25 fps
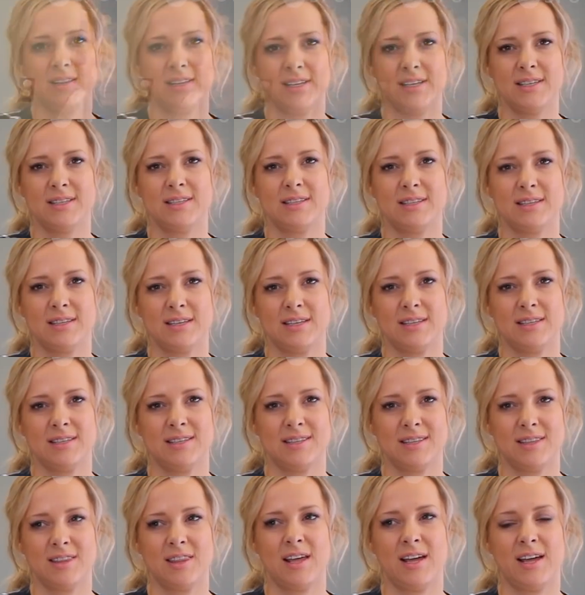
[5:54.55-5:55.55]
lists is
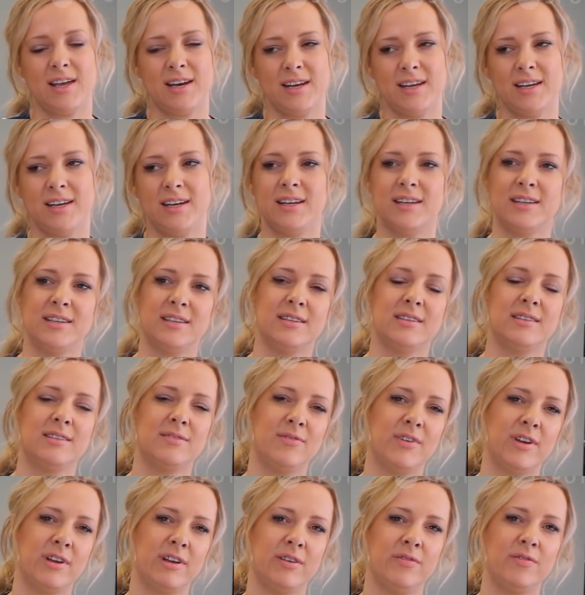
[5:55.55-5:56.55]
that it is
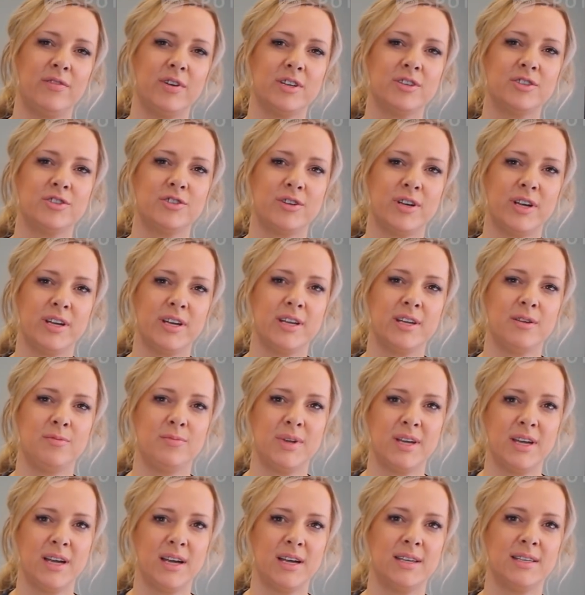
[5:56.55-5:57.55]
very frustrating
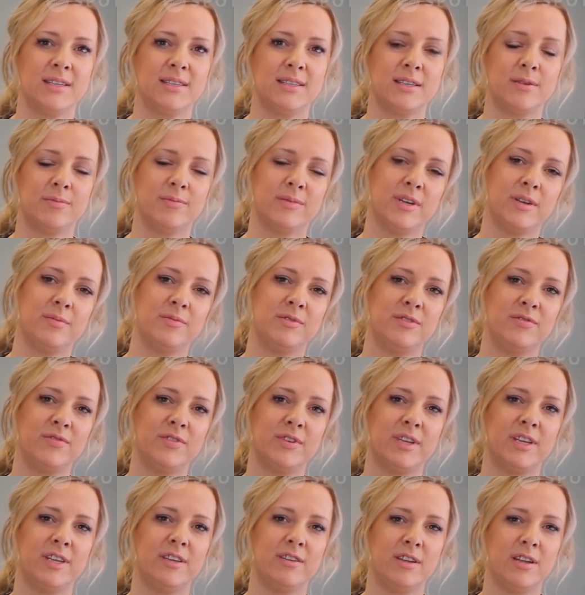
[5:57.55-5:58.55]
because sometimes you
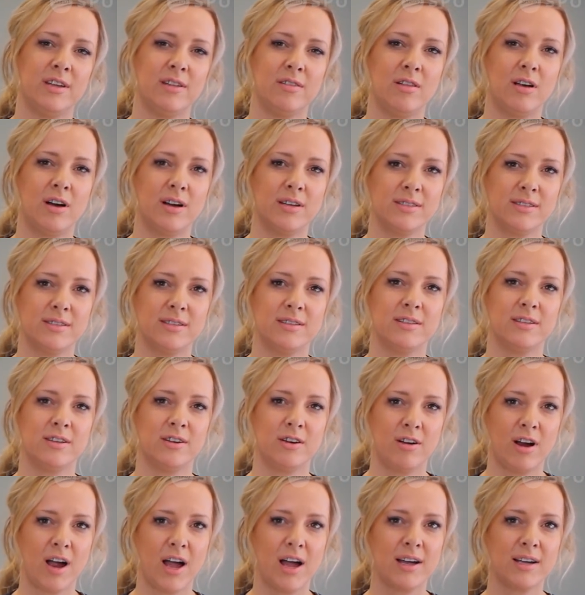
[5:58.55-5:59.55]
feel like you get lost in the
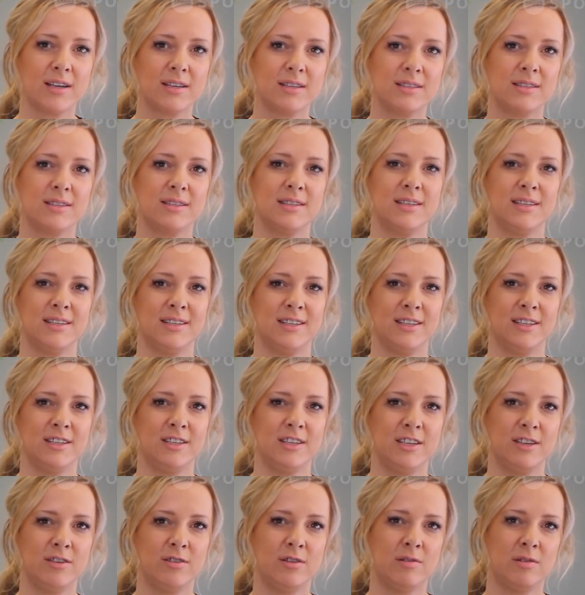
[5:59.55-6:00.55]
cracks and
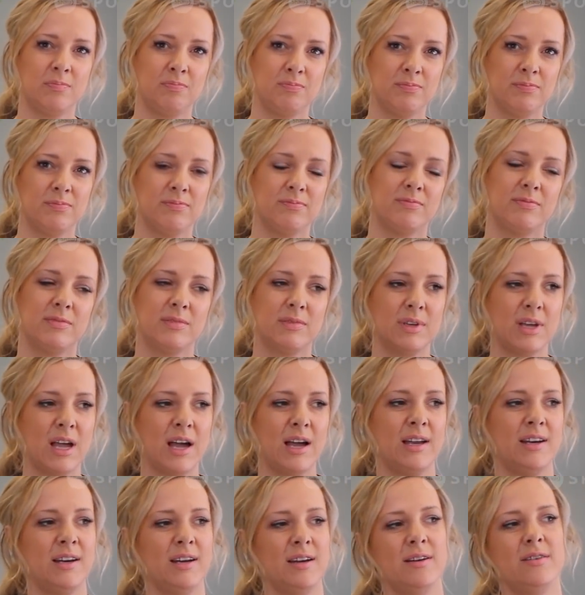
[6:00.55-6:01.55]
you
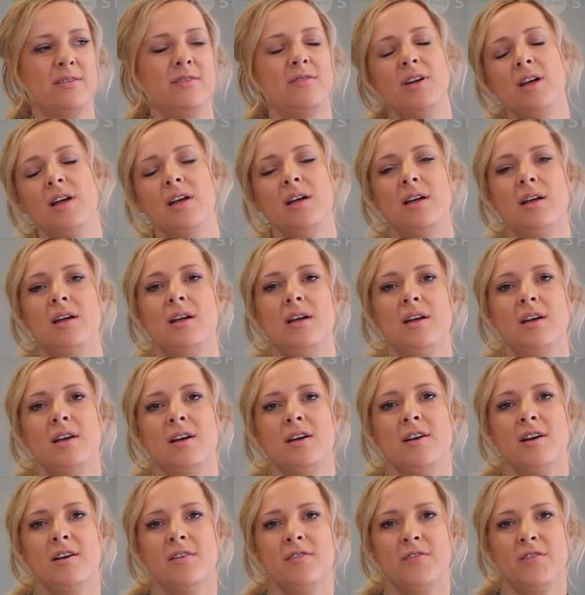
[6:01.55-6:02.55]
kind of
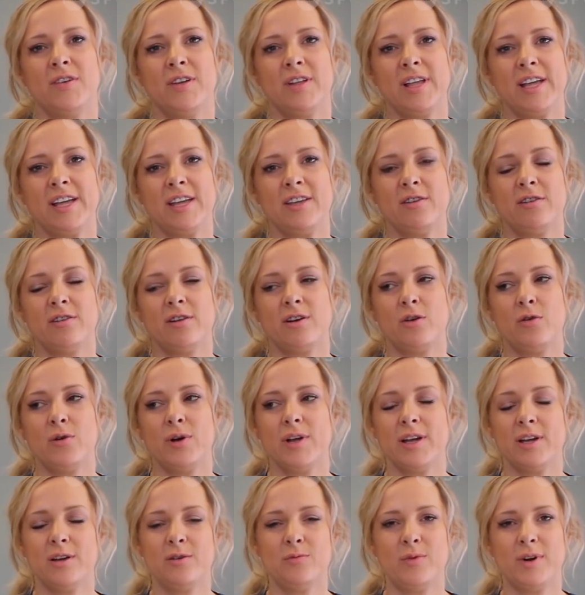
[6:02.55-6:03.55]
feel like you're
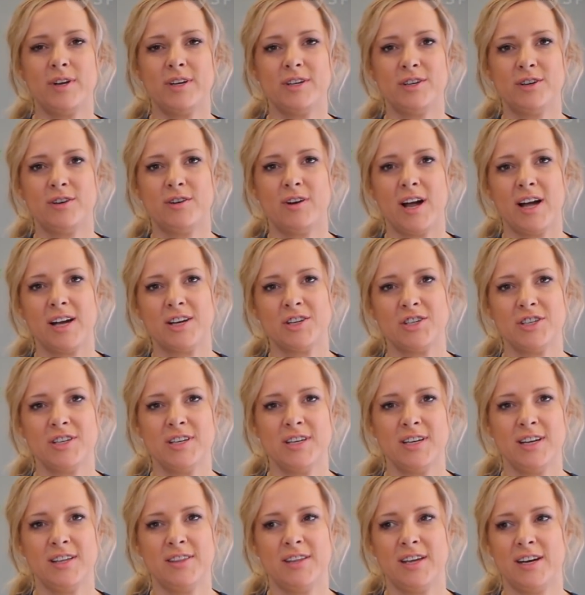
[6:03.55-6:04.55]
going in one
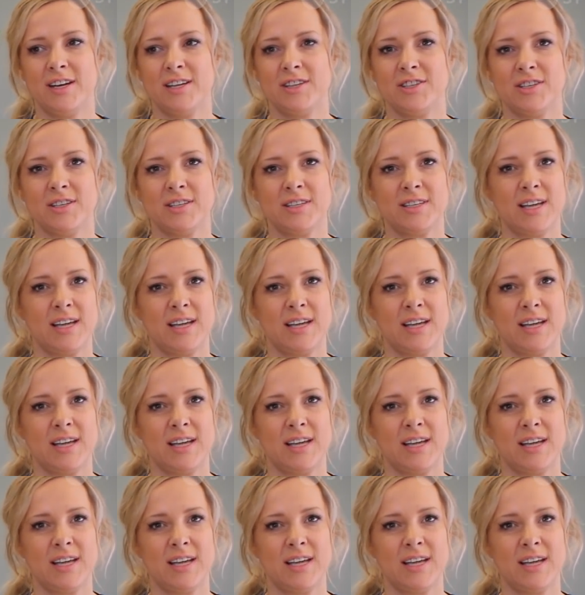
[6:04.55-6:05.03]
direction and then it just